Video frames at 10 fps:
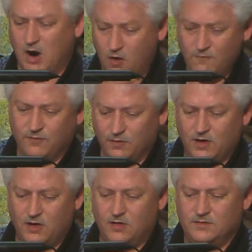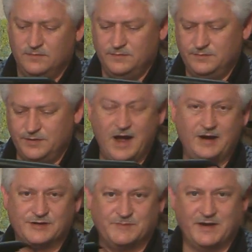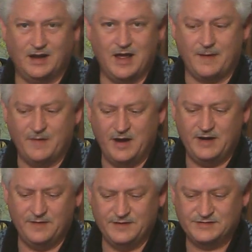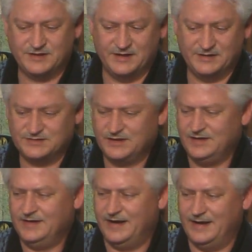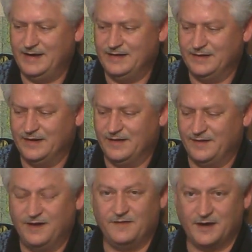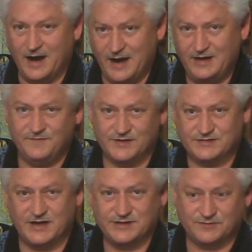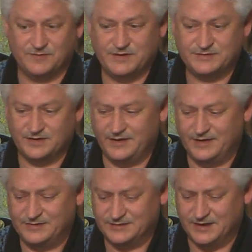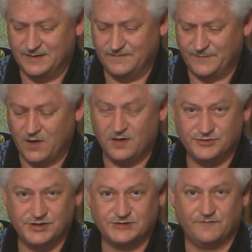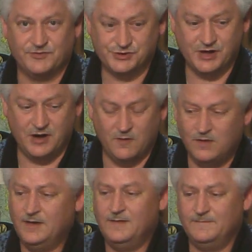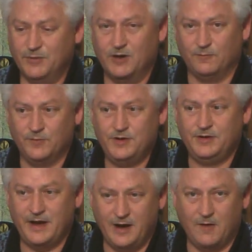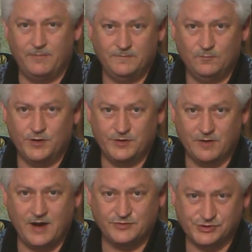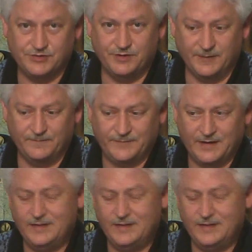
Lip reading: Overall, you're not going to spend a lot of money on these things, and they're the kind of accessories that aren't just for show, but really help when you're out shooting.